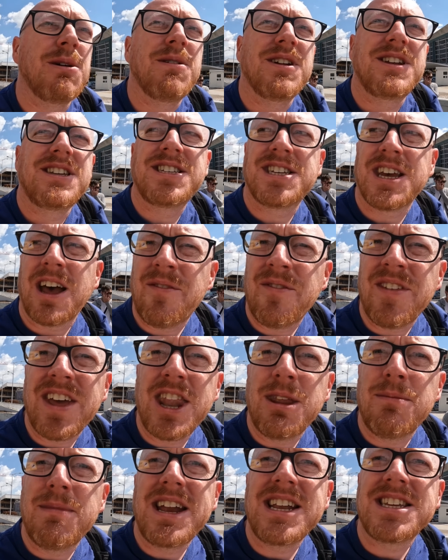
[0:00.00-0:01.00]
But
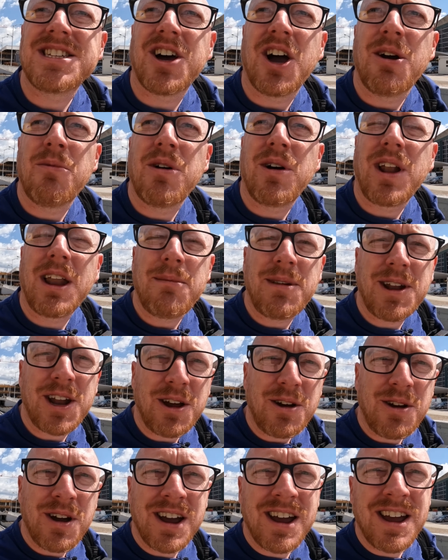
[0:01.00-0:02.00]
in the meantime, well, let me
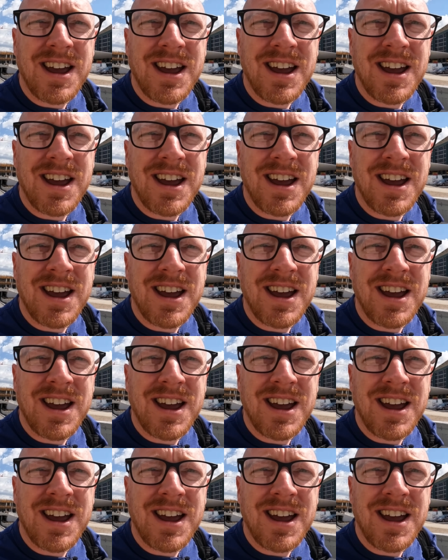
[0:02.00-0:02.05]
know